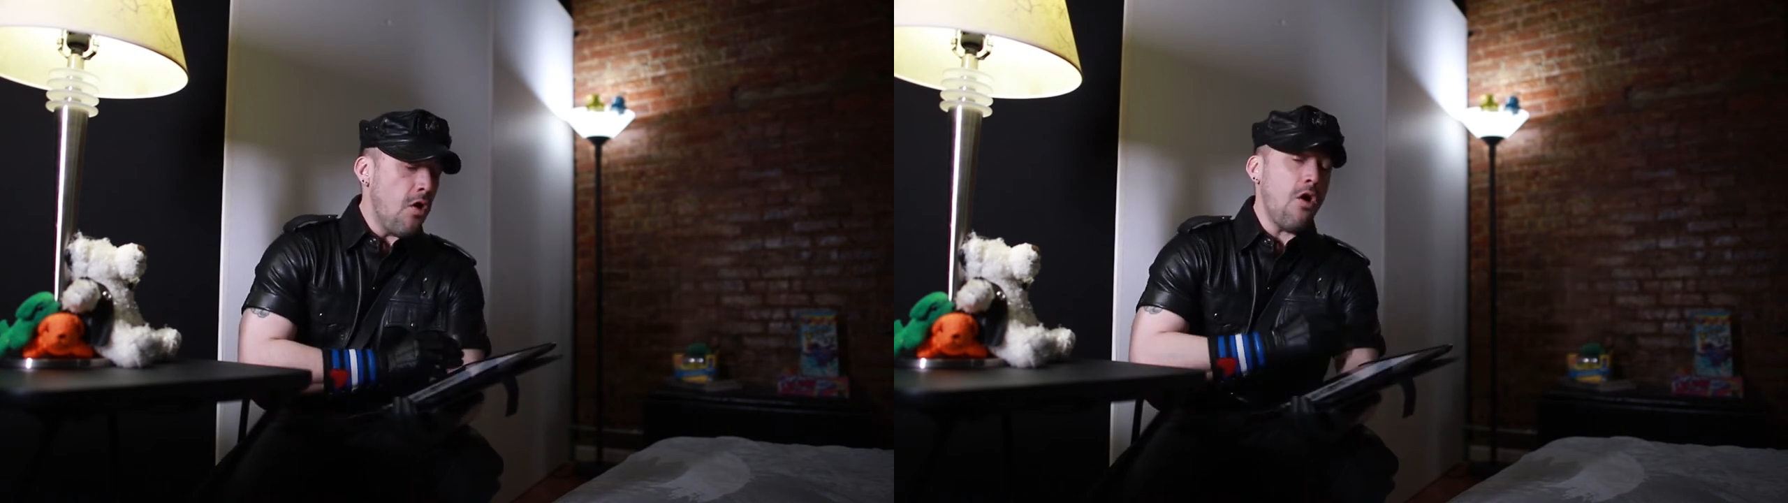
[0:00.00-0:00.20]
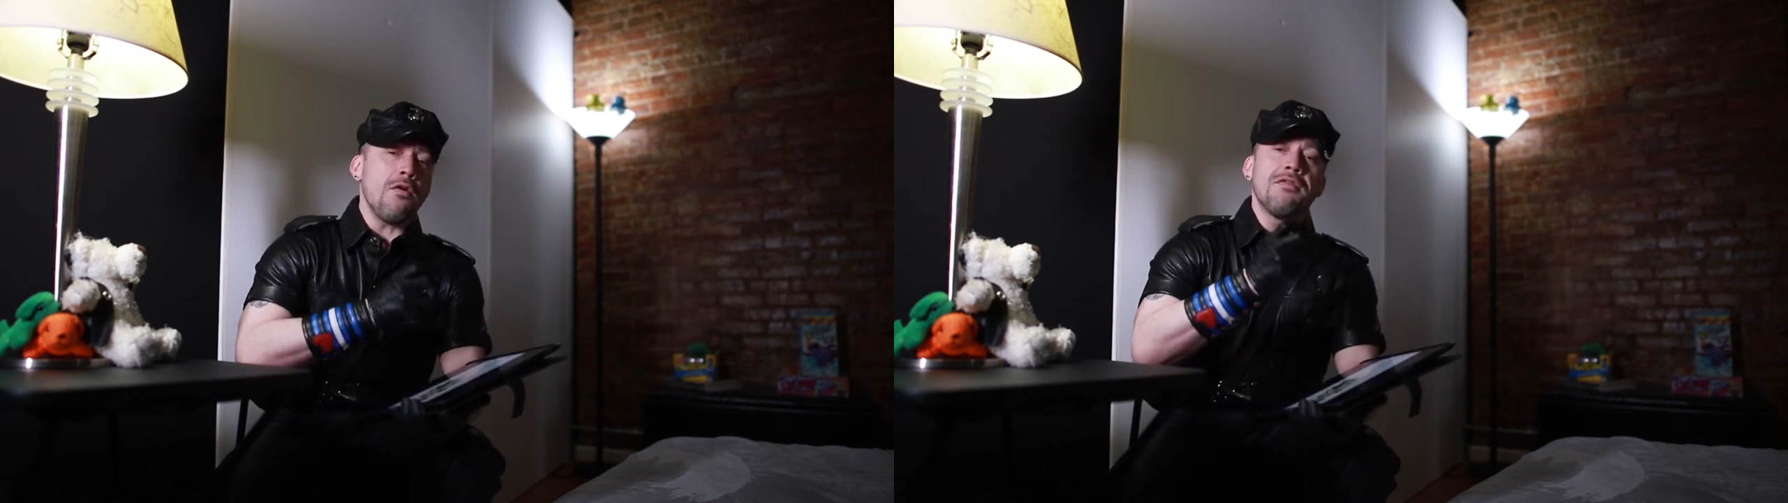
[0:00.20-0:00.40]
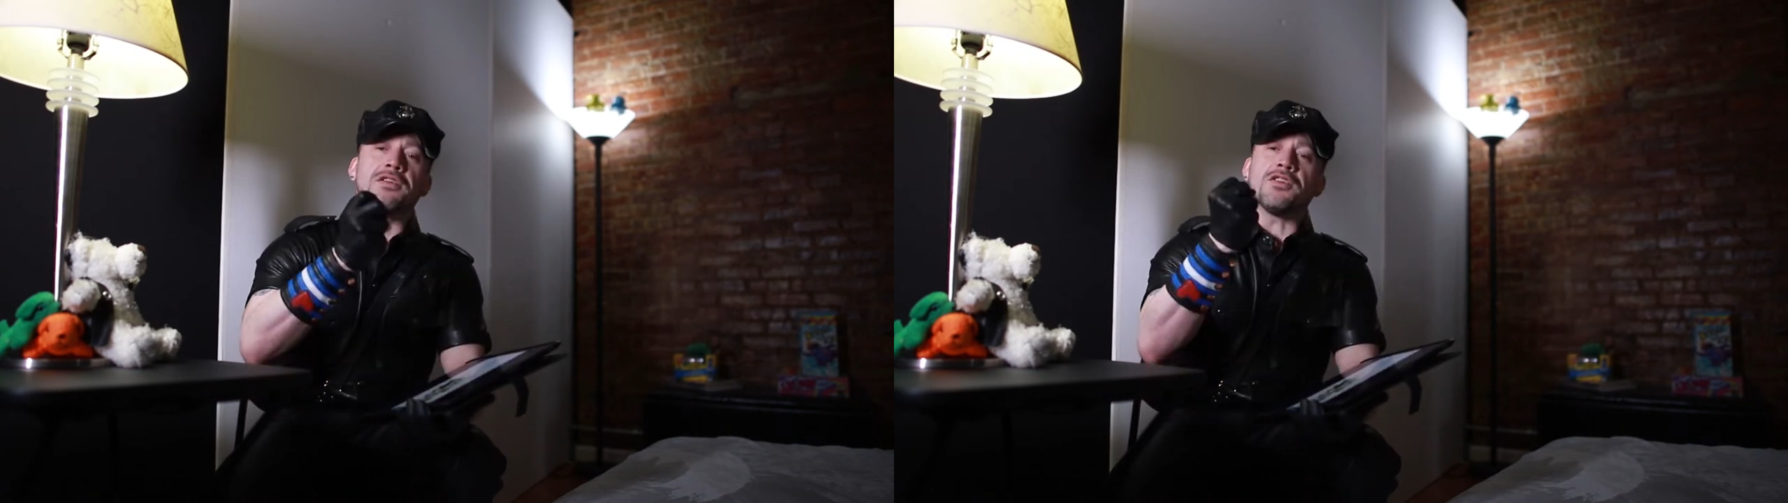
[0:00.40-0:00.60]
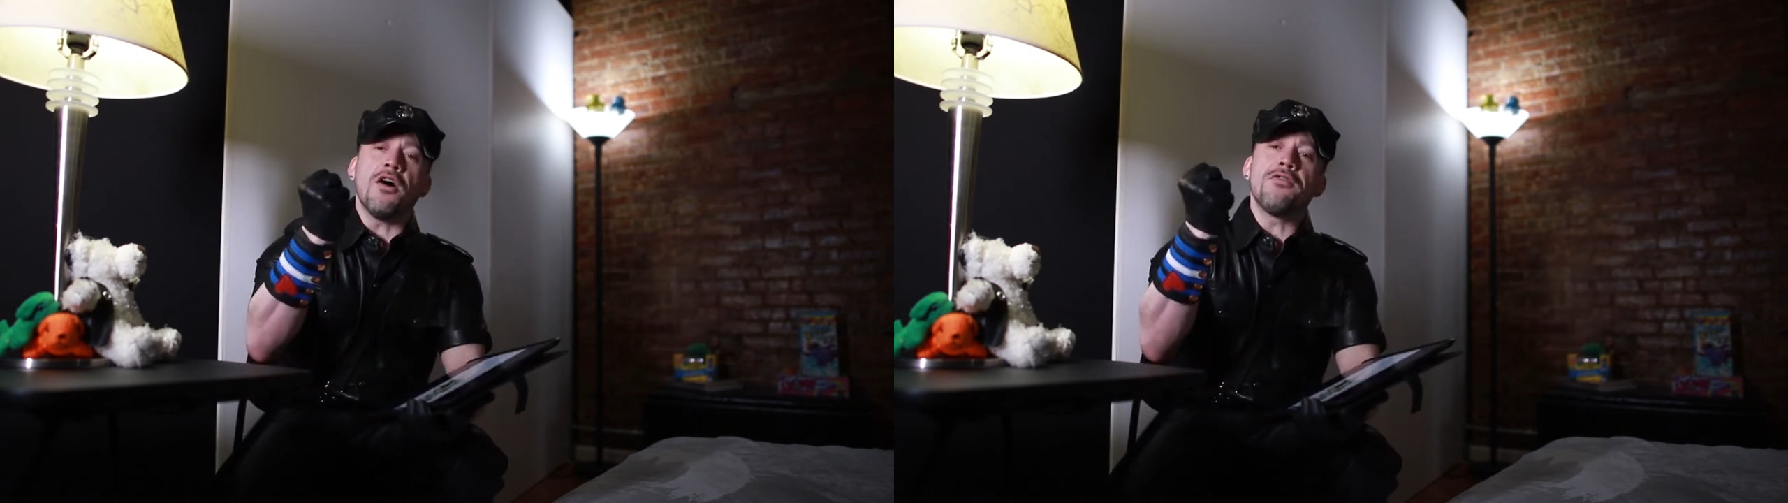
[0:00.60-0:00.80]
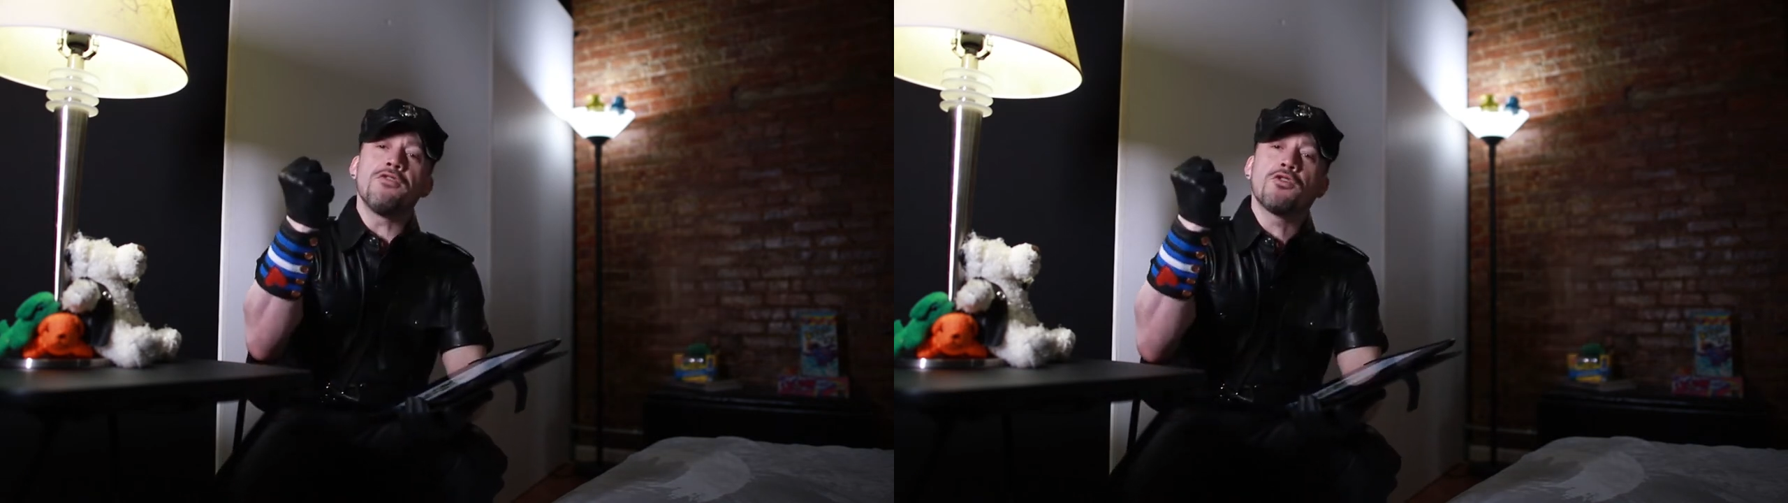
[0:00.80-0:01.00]
all this
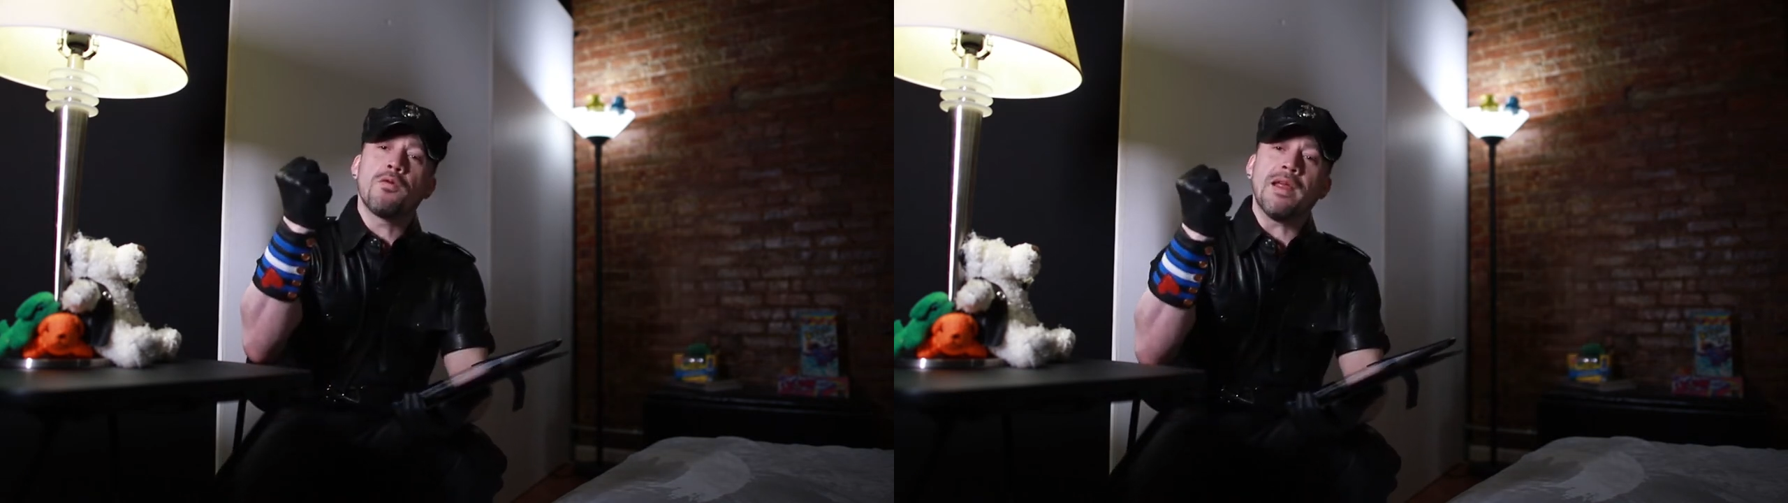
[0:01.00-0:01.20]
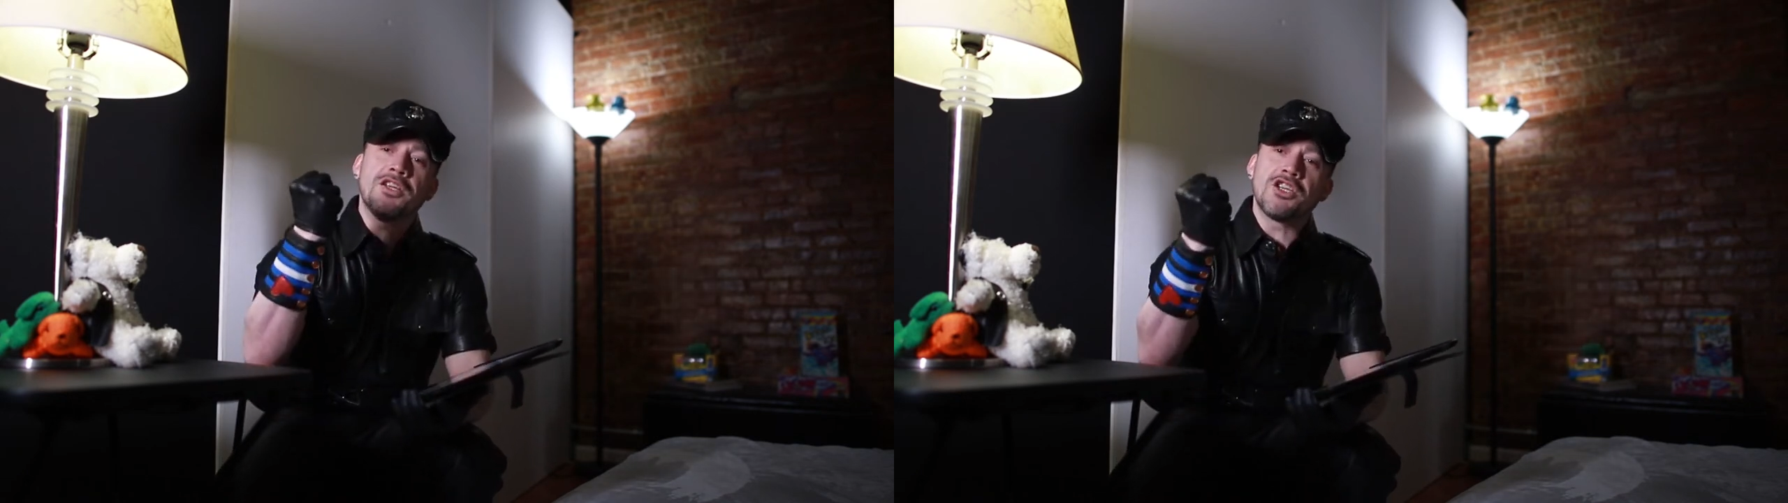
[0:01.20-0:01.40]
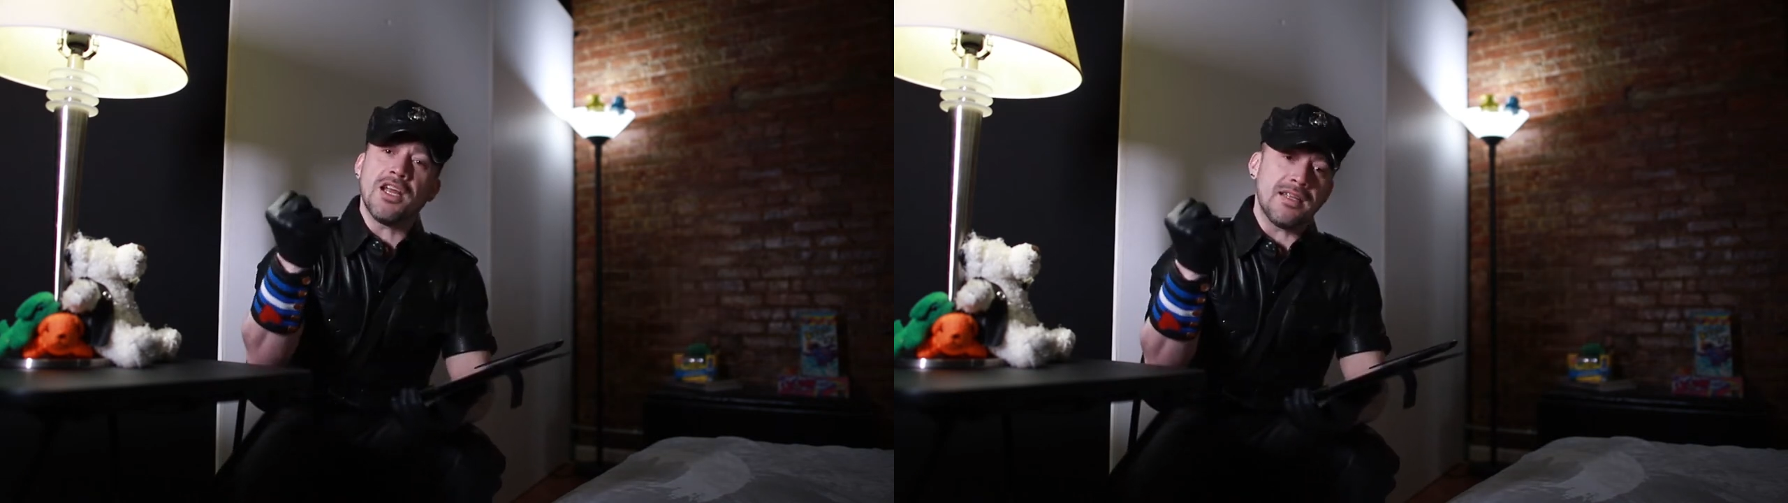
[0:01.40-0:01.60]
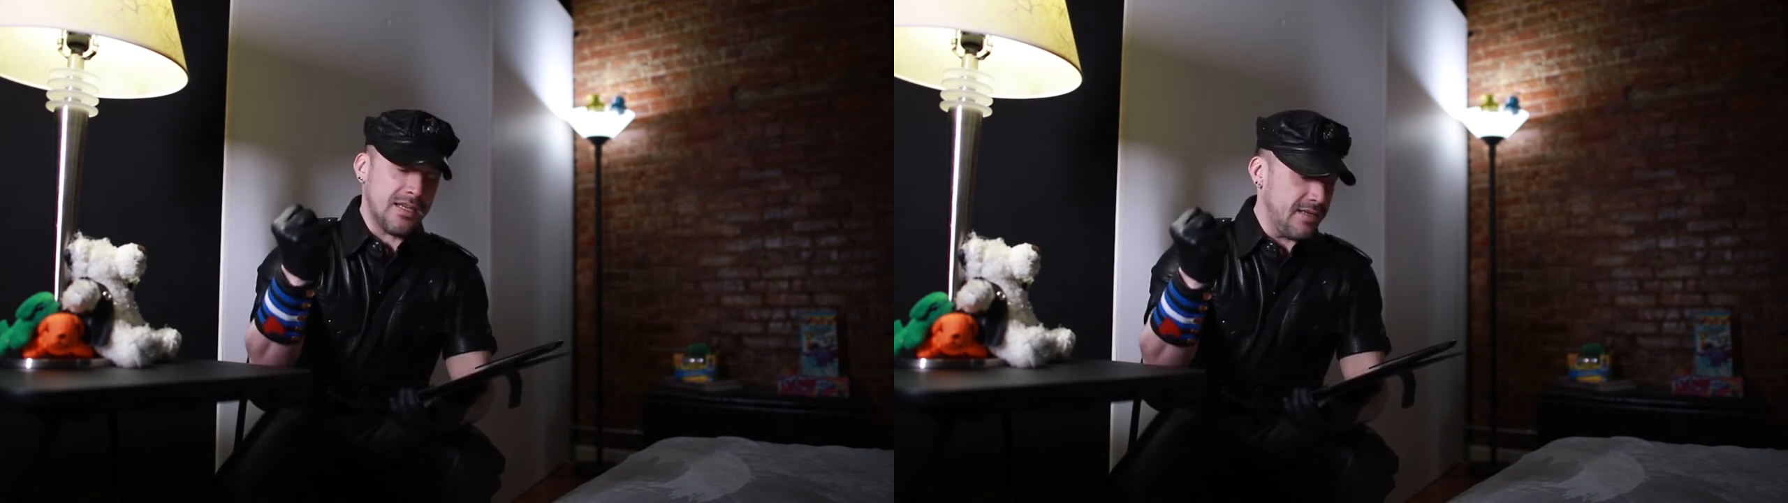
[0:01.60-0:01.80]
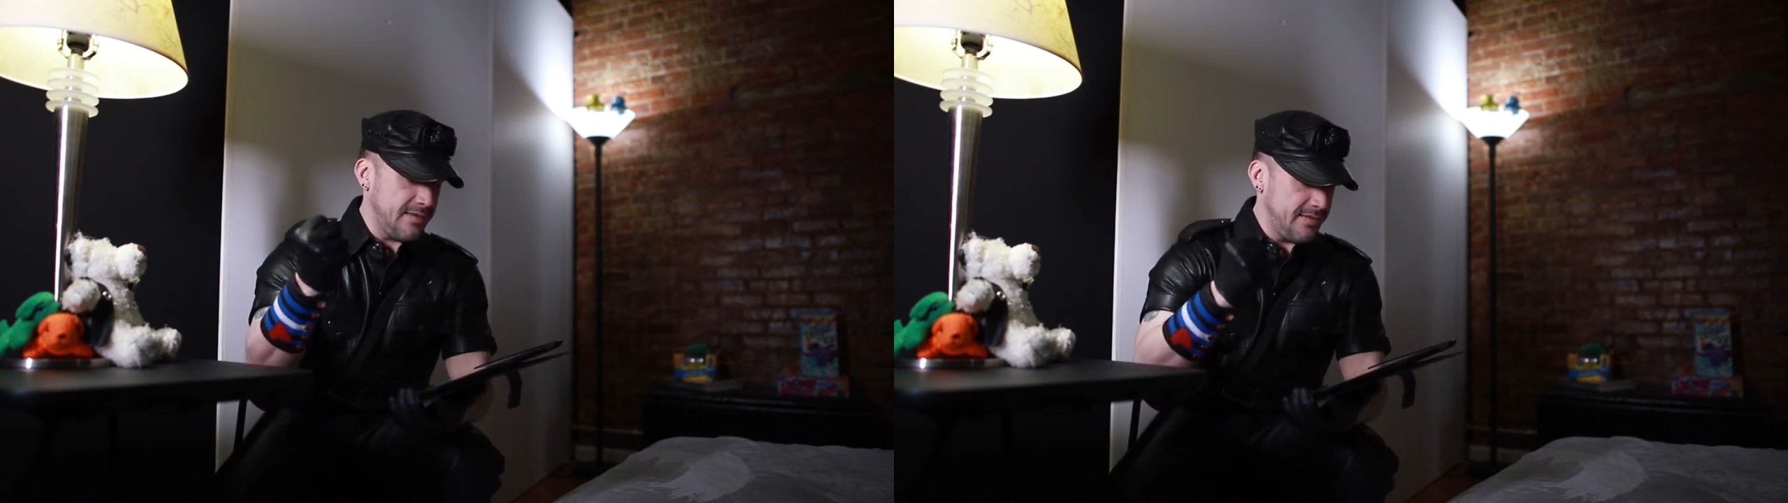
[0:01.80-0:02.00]
other great
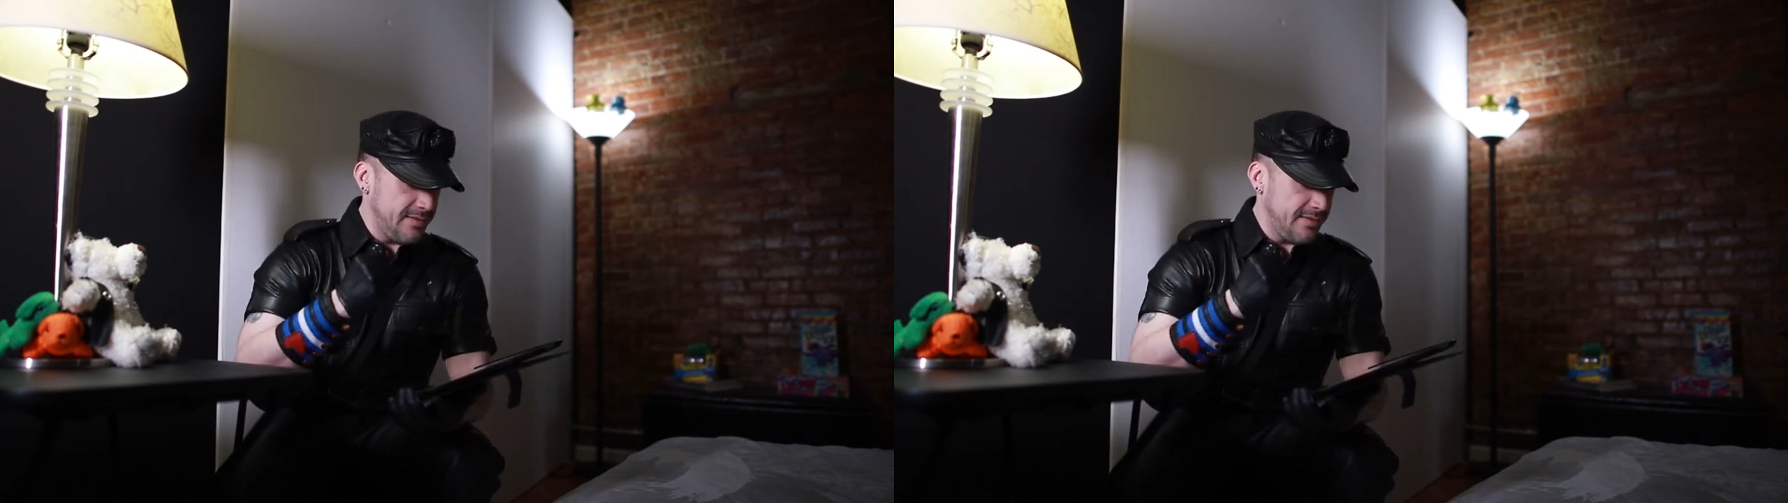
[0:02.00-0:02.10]
shit,